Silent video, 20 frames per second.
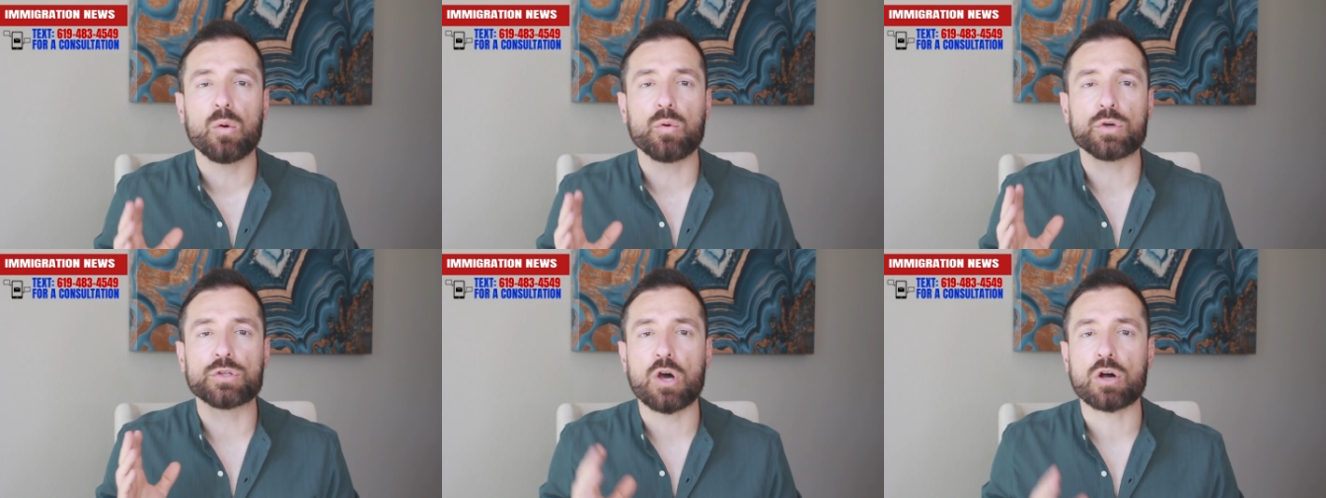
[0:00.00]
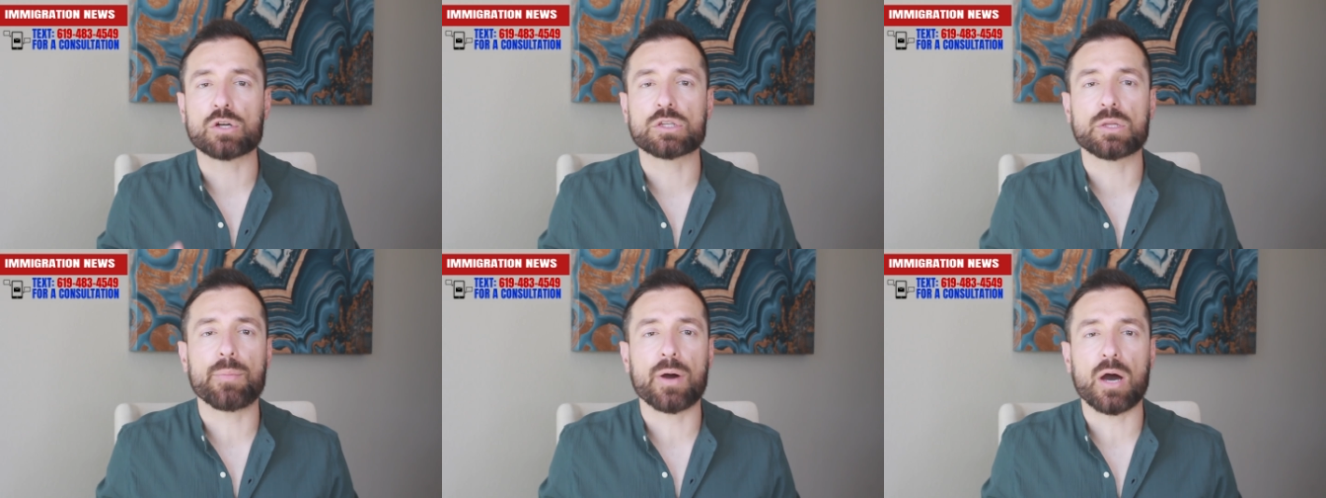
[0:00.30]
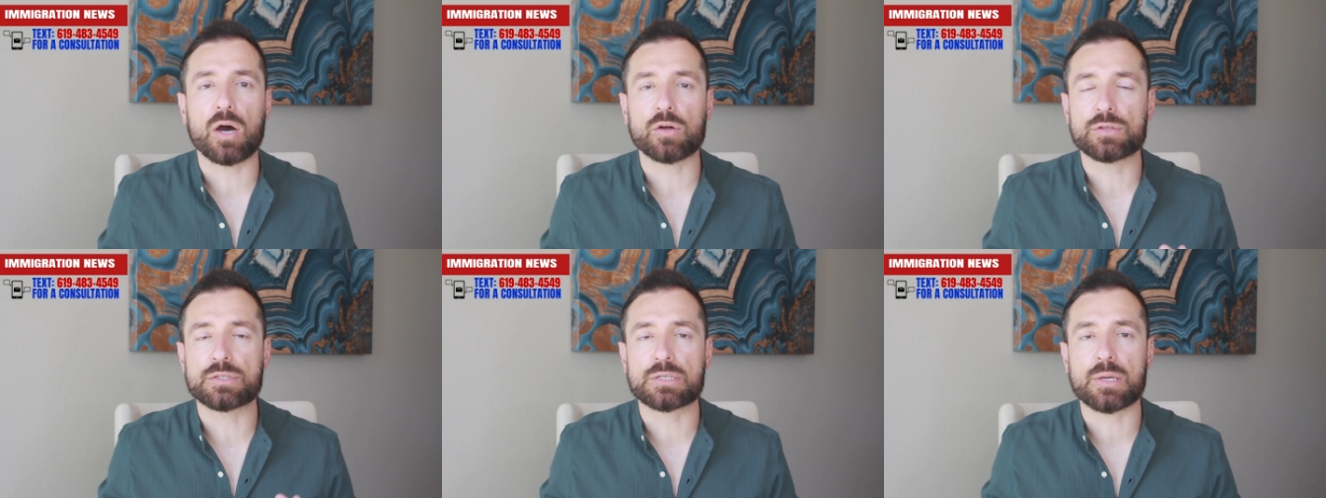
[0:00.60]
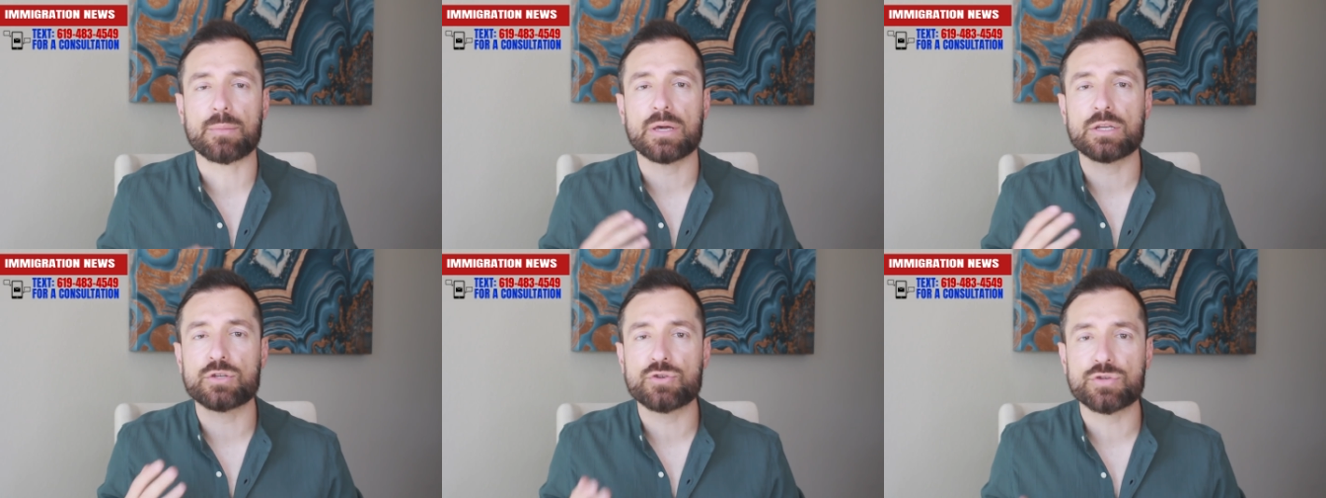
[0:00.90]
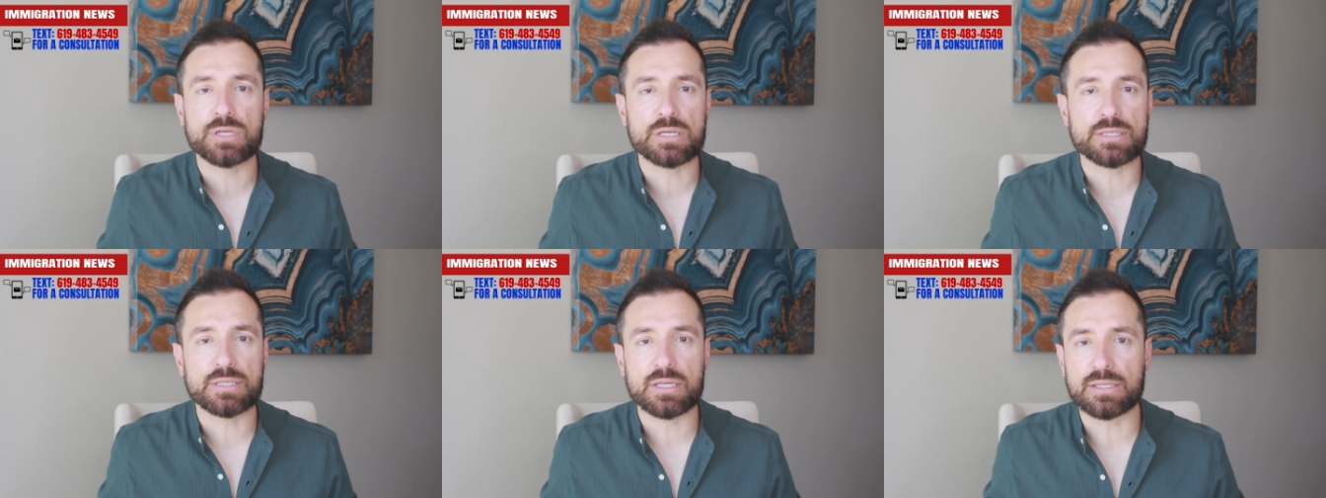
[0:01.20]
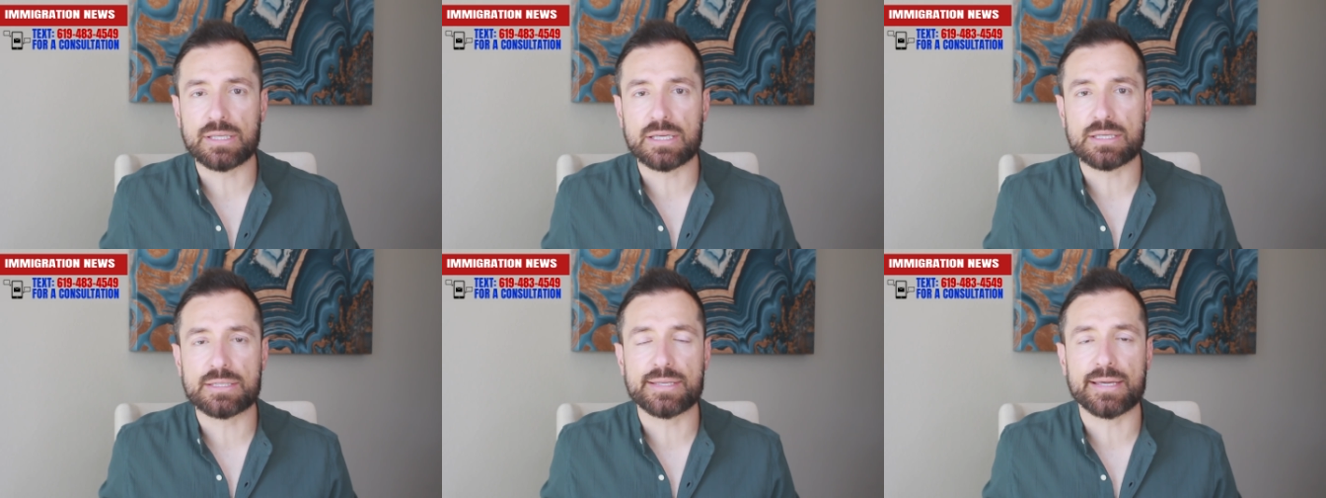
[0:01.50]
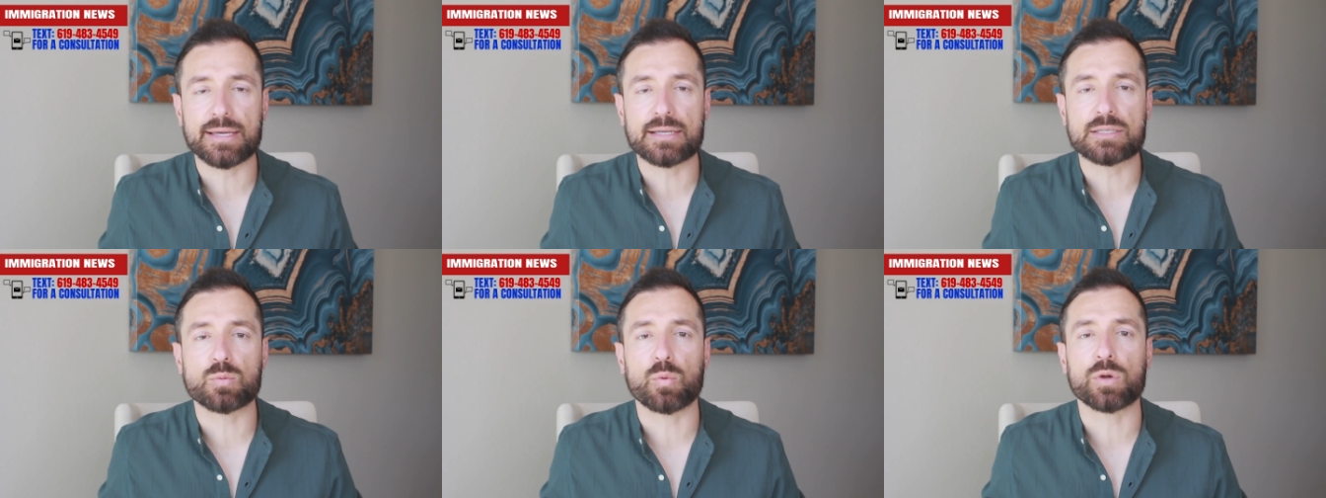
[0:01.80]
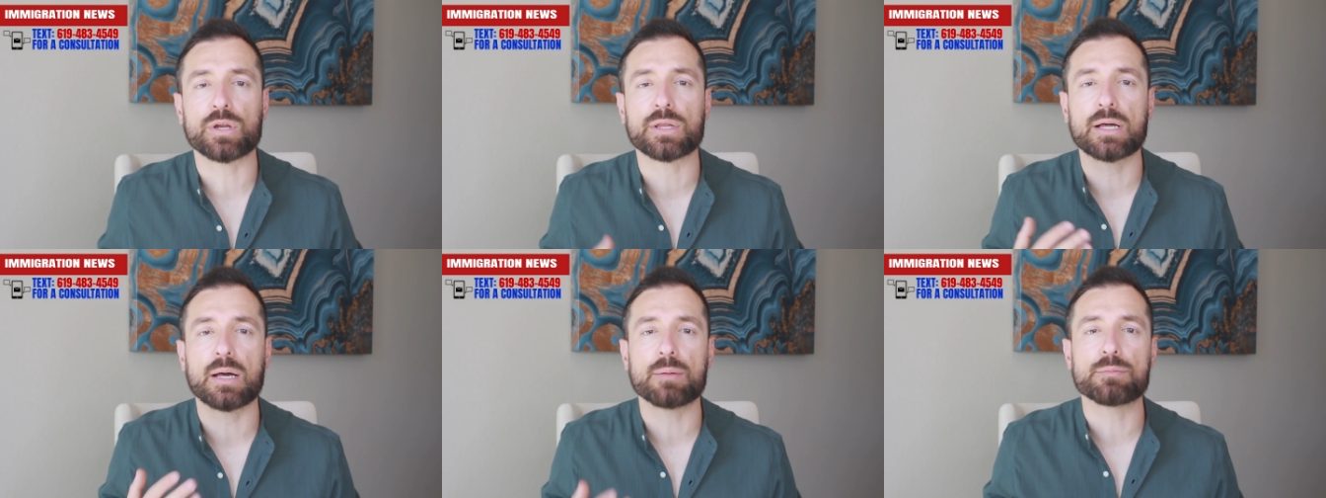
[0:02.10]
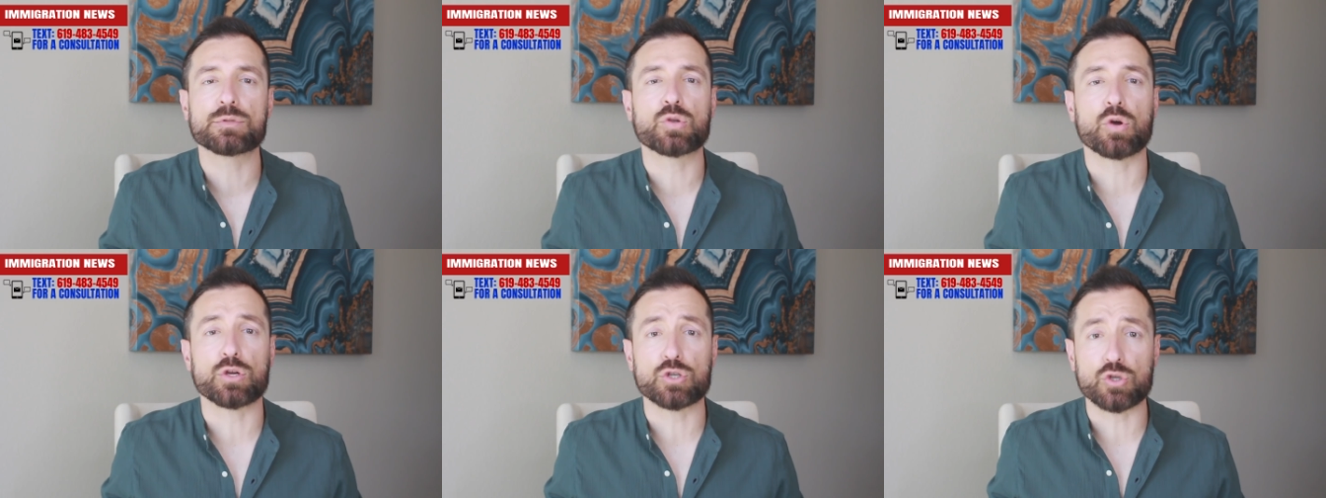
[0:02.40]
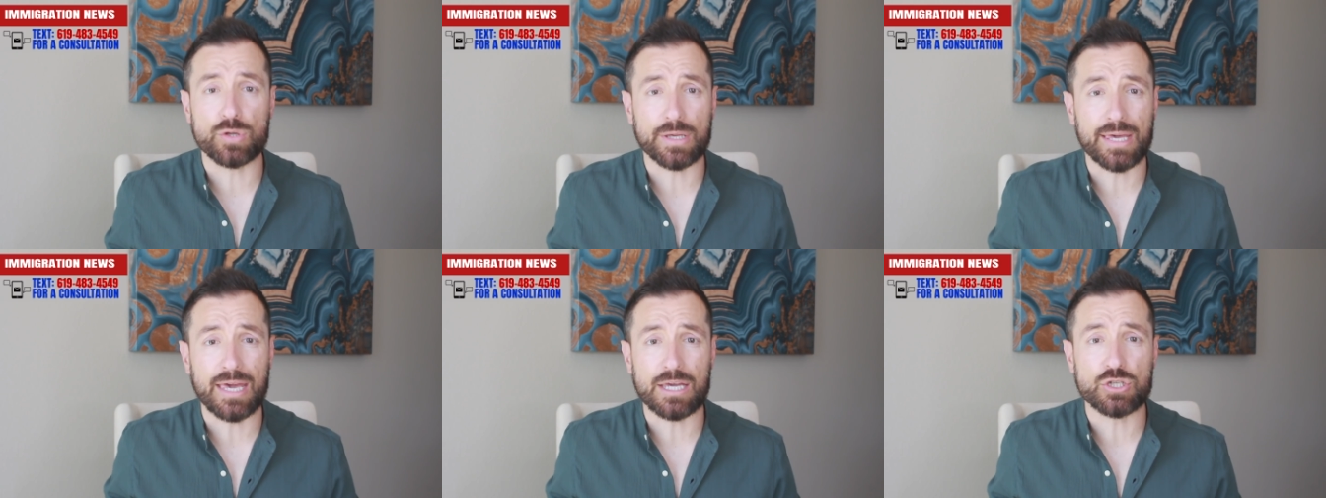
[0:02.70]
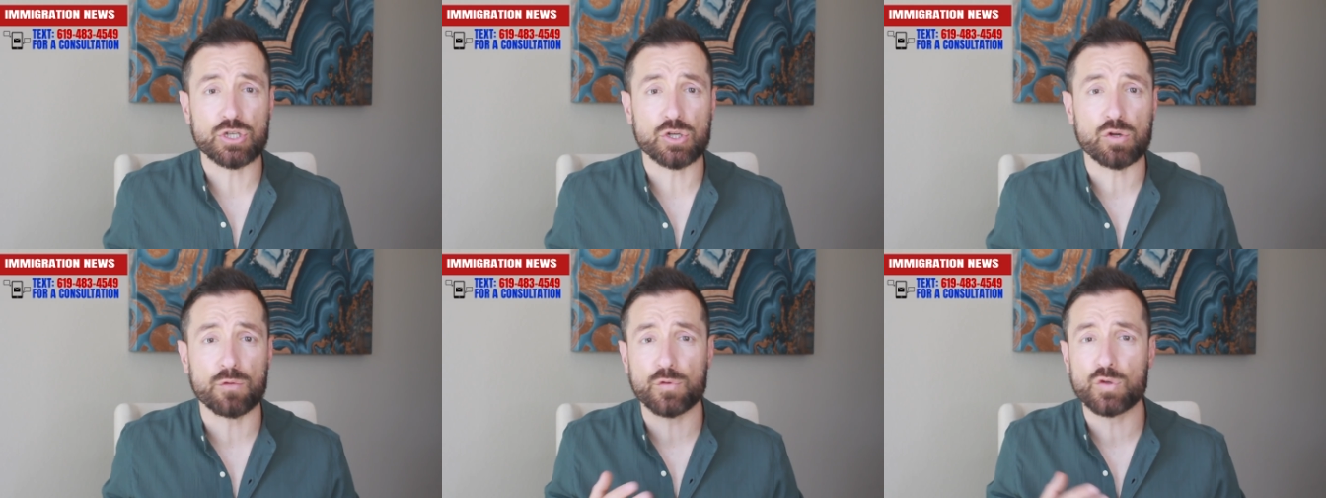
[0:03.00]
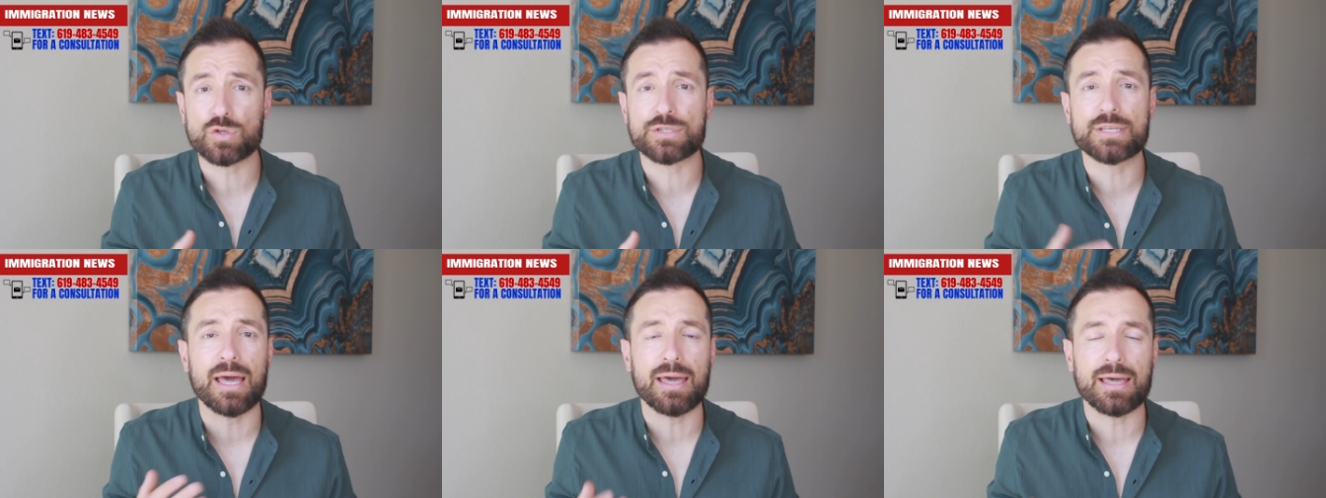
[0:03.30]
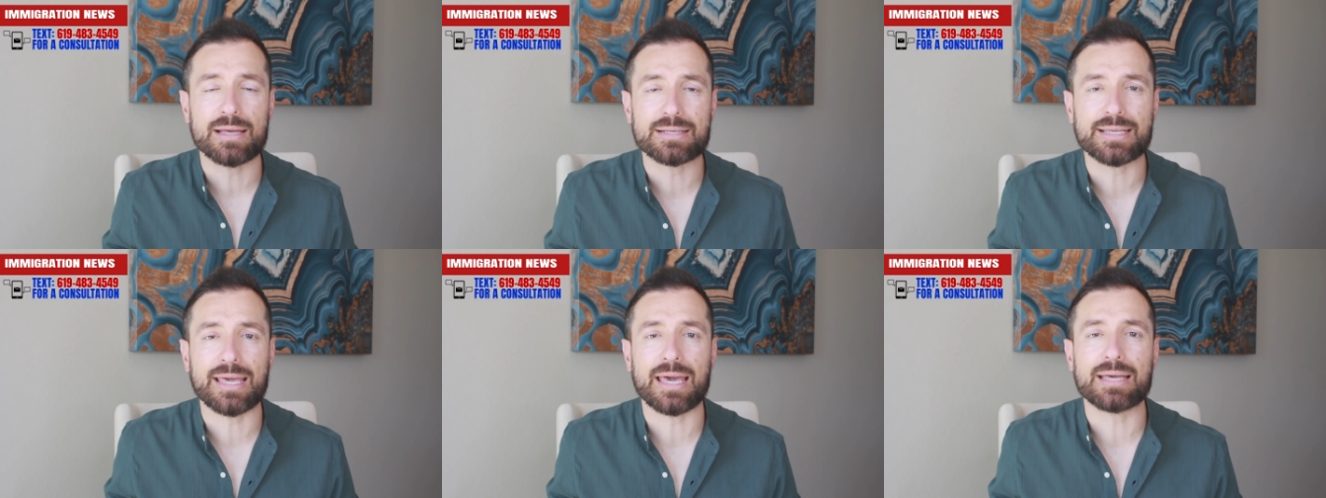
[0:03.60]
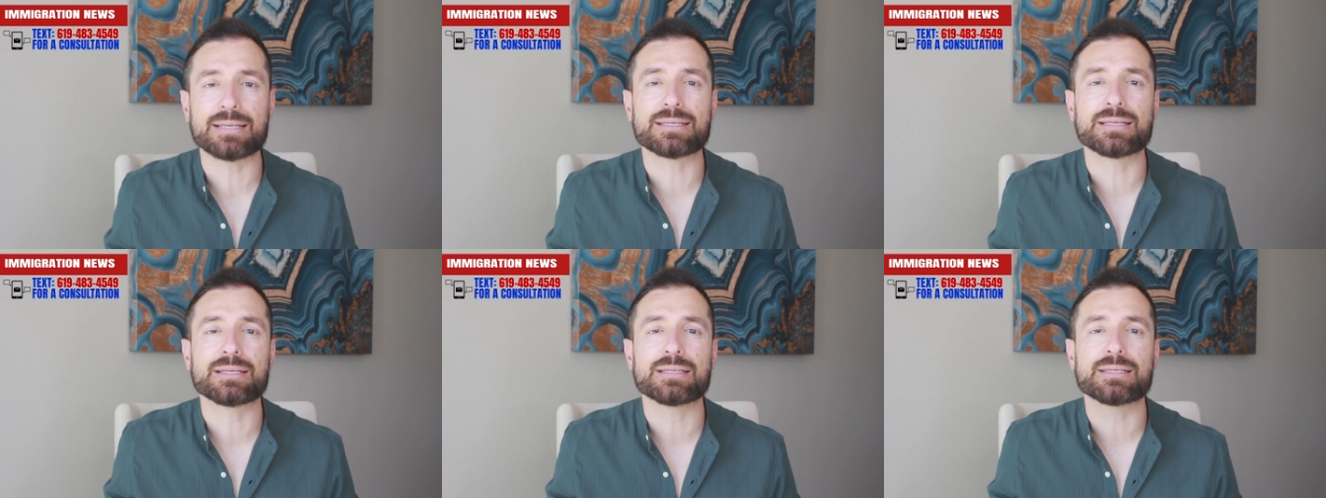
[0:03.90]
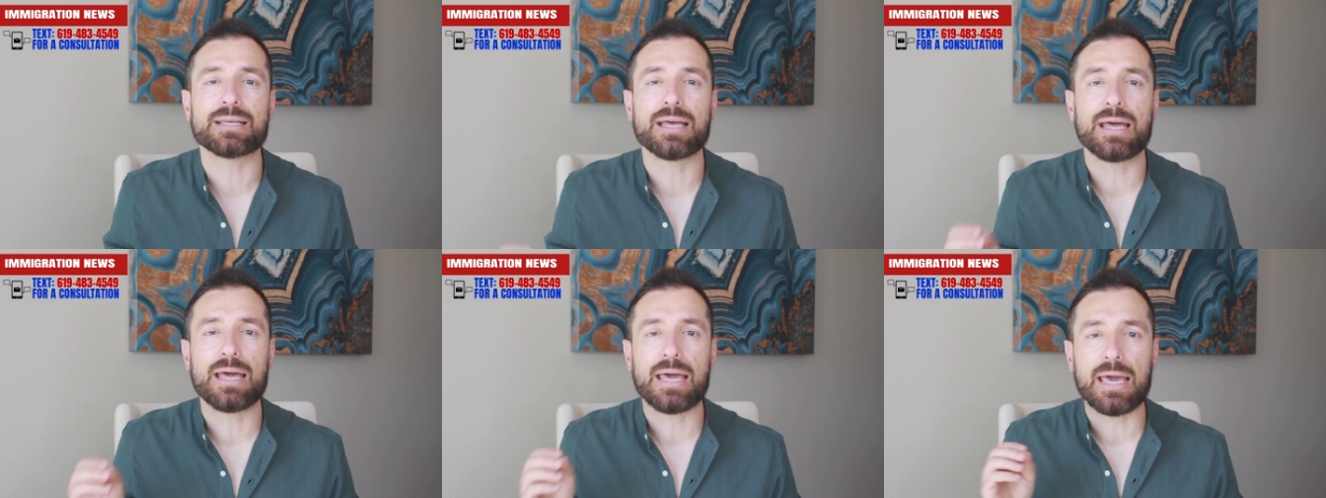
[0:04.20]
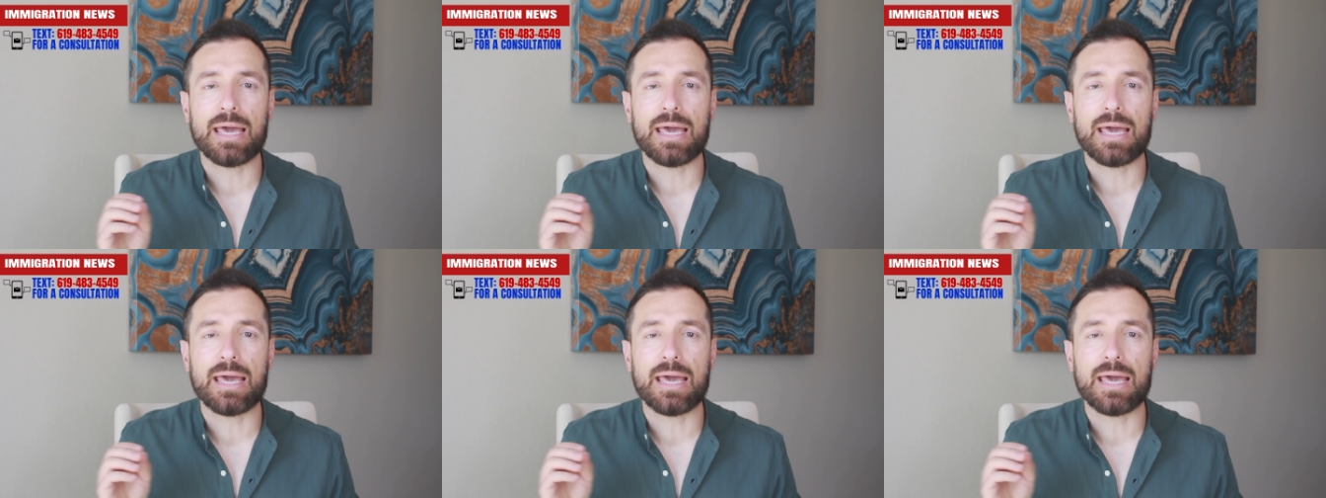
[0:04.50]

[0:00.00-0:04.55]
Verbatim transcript: We talked about some interesting statistics when it comes to adjudication of USCIS cases